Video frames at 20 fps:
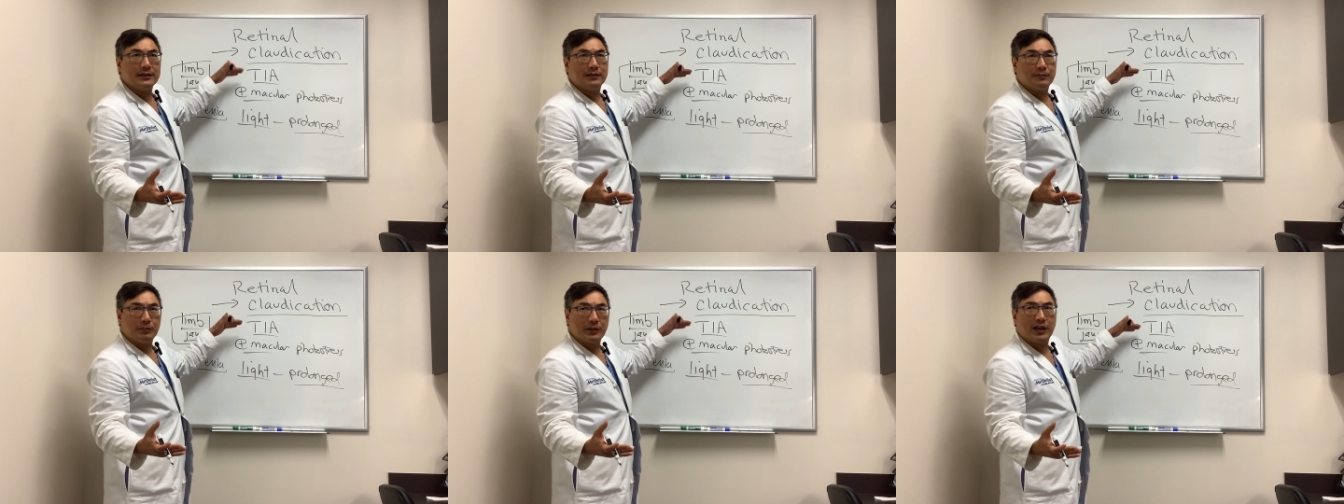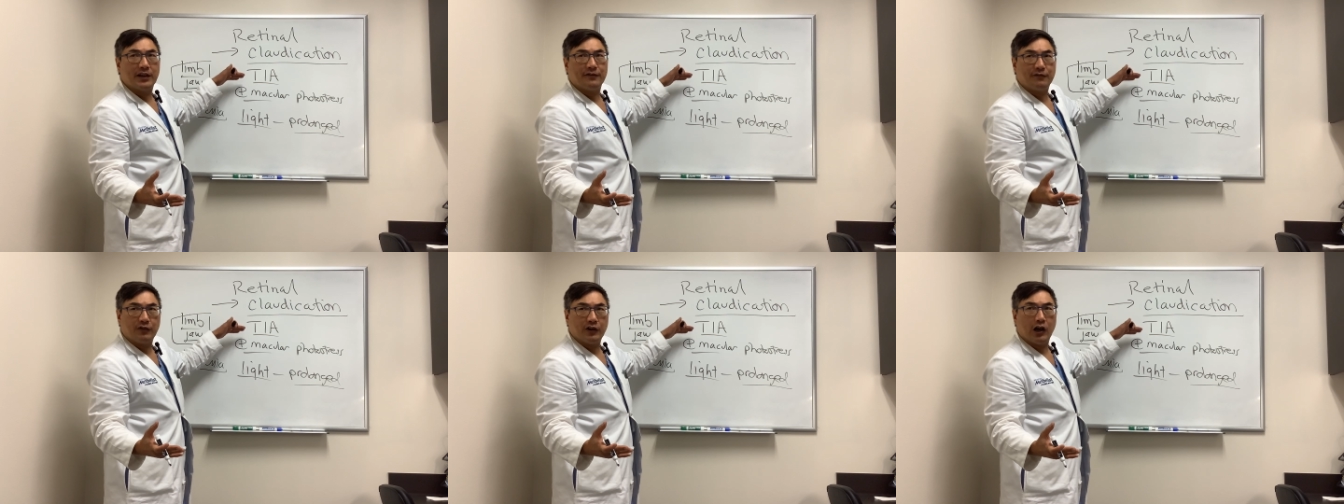
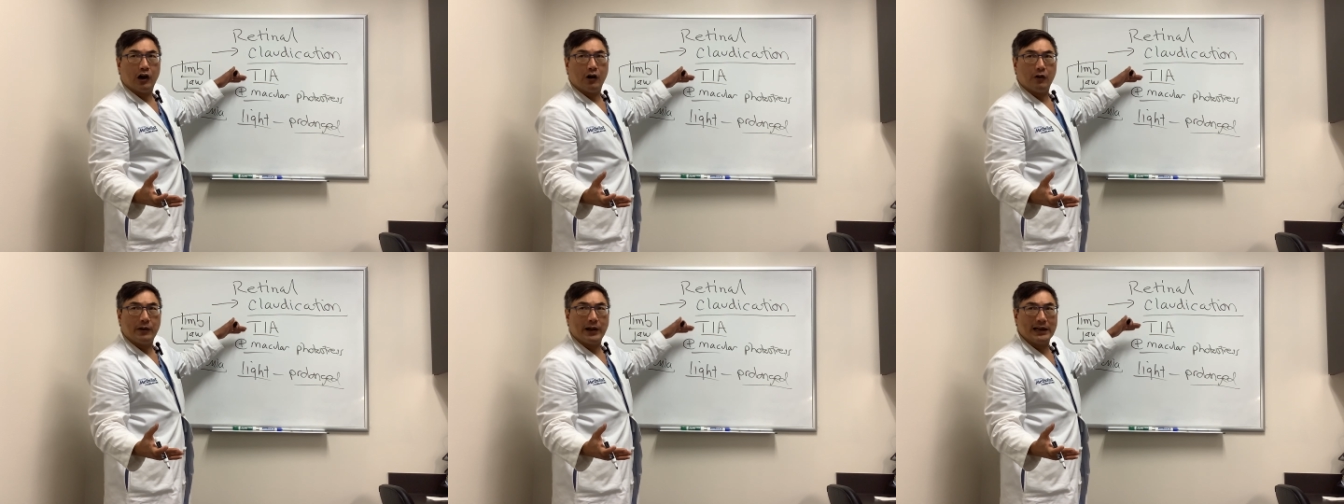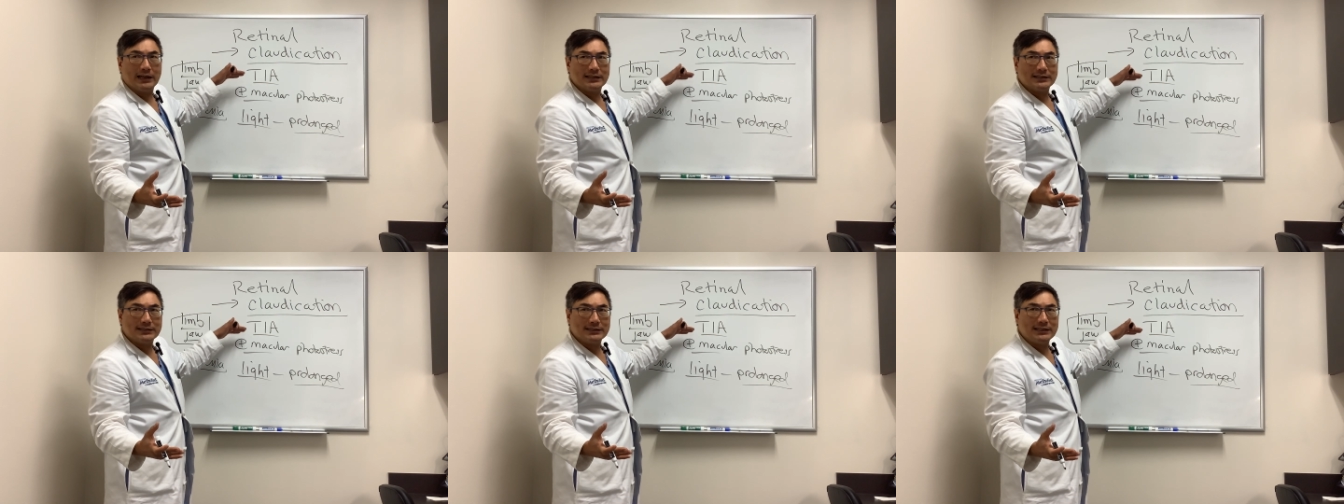blood flow
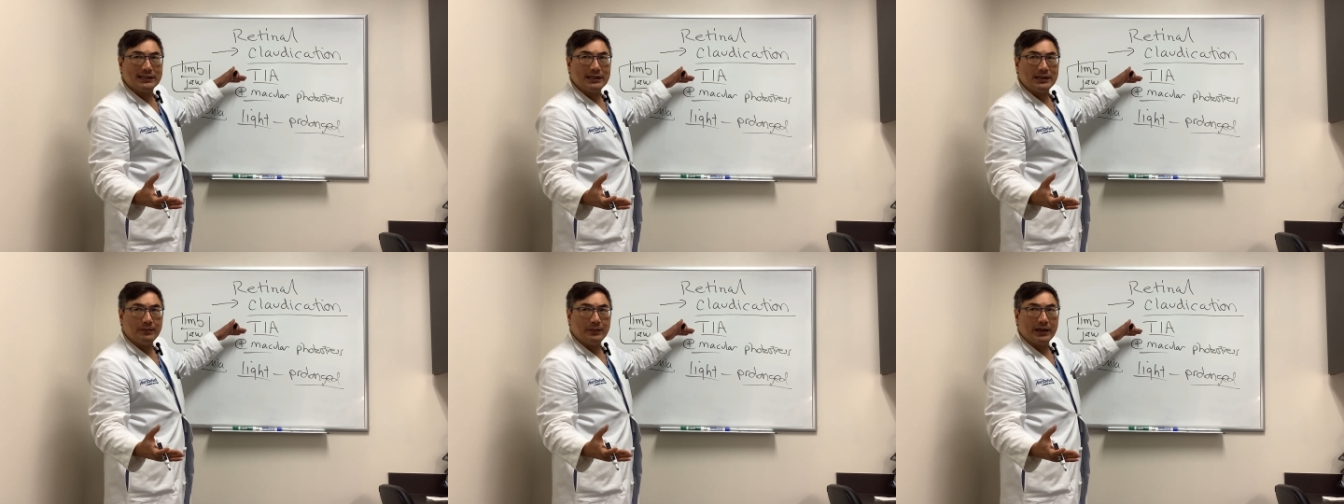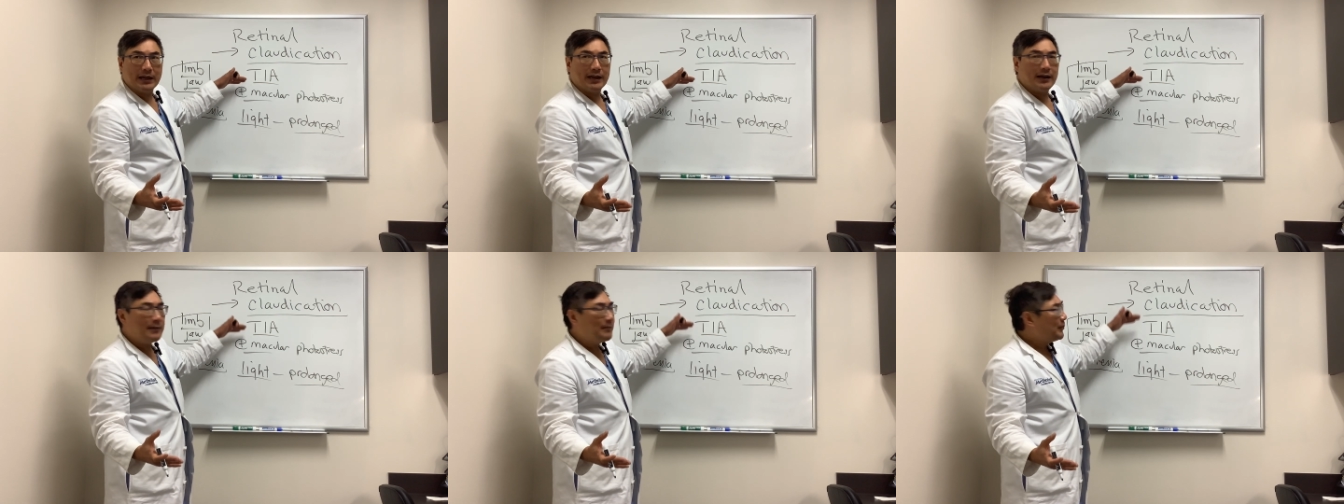and
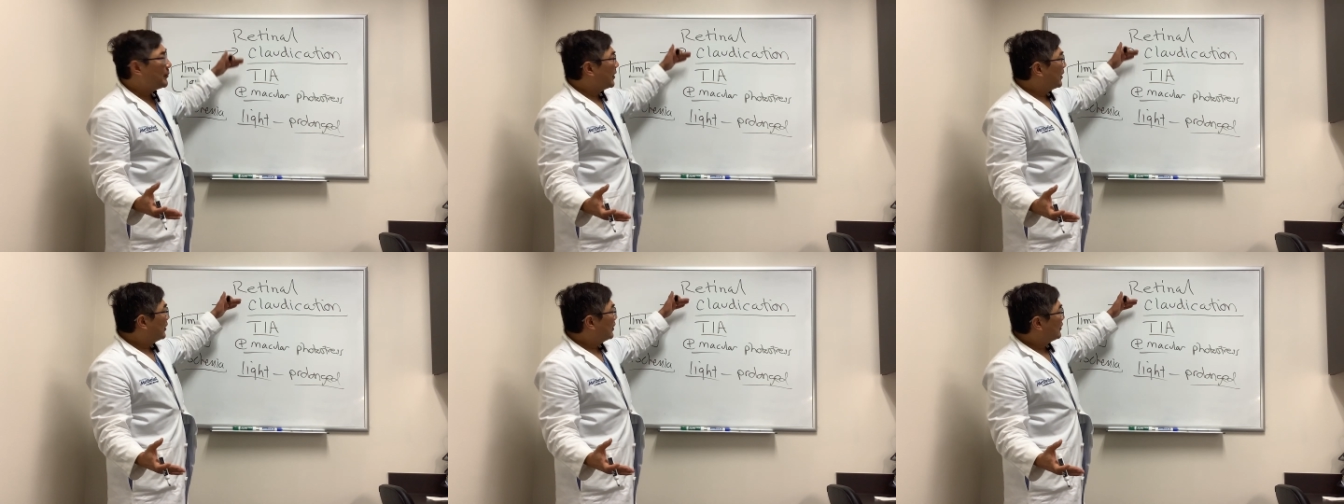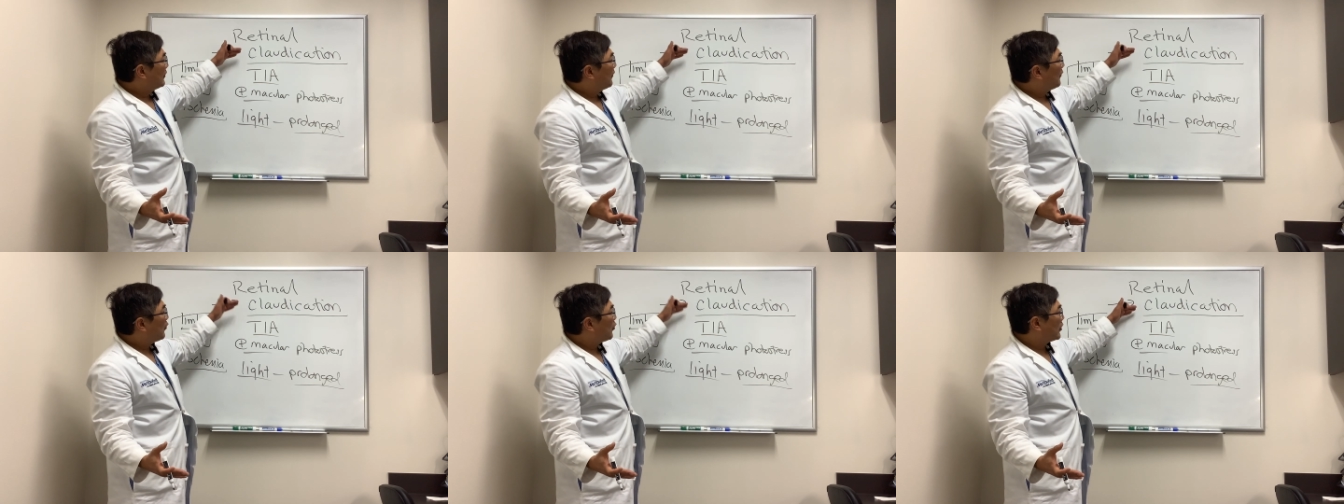ischemia
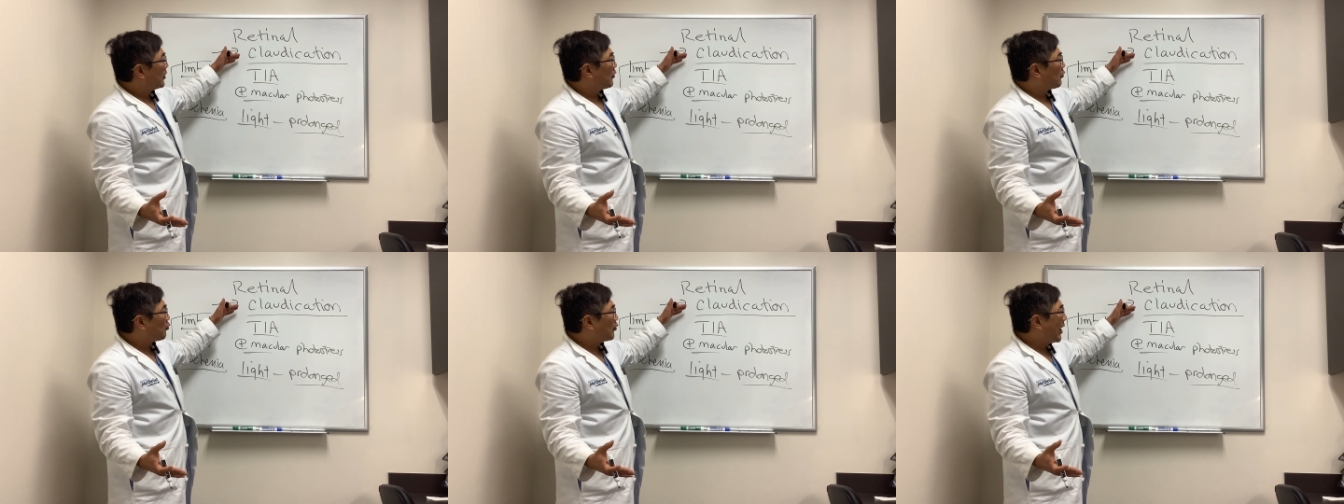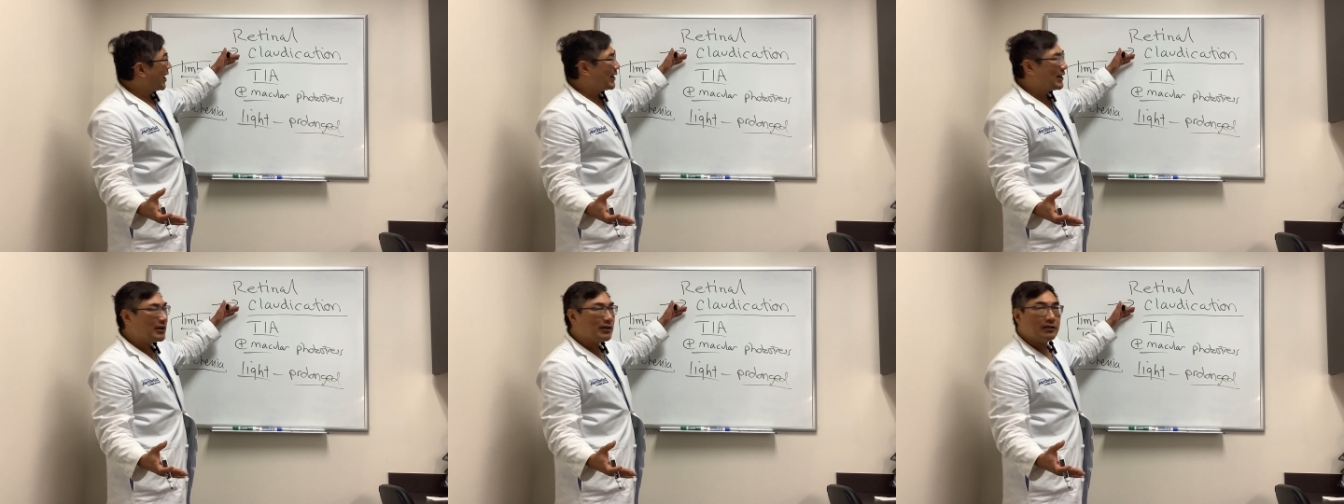for the
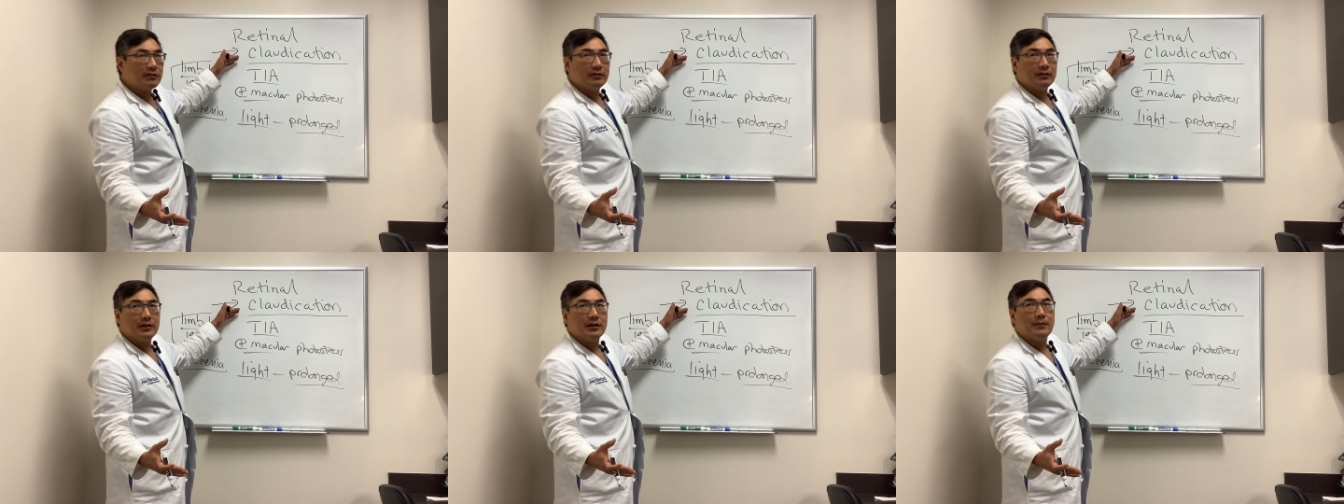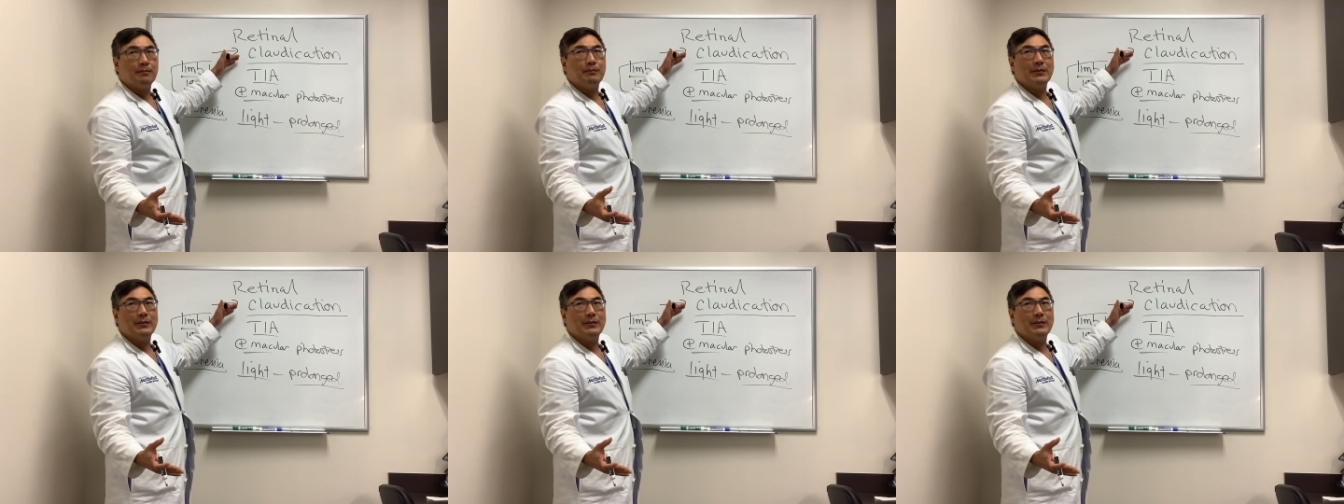retinal